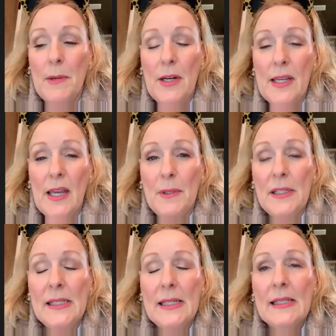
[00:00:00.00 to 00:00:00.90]
Mary Kay
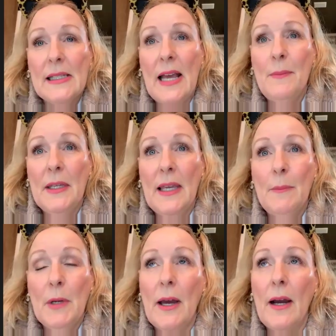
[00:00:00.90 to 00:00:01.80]
business, I
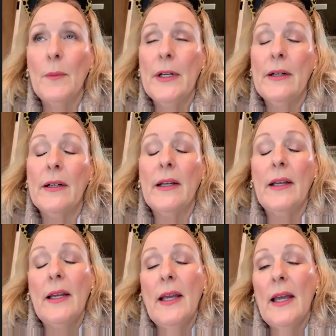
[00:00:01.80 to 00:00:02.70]
became a car winner.
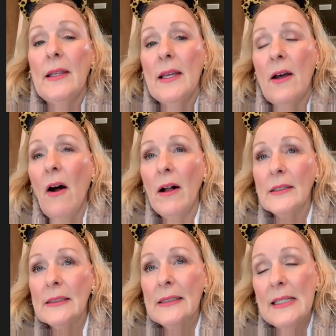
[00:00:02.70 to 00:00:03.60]
And they
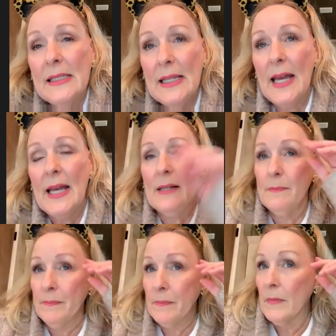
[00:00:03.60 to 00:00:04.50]
called and they
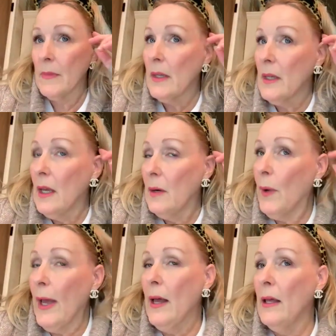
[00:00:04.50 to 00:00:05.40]
said,
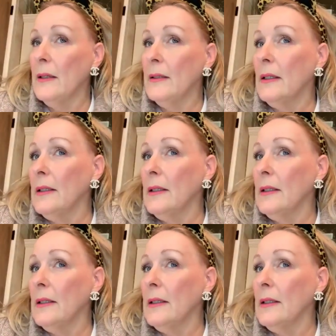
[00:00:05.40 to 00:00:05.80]
like